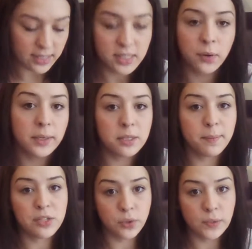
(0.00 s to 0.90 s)
isn't going to
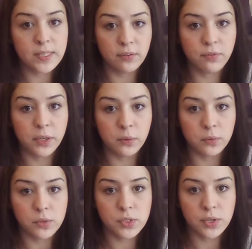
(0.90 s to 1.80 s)
be too difficult,
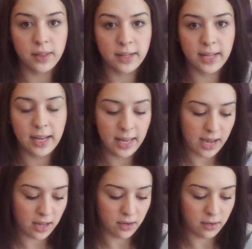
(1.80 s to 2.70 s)
so that they
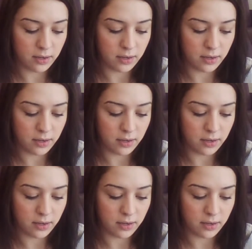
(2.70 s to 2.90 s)
can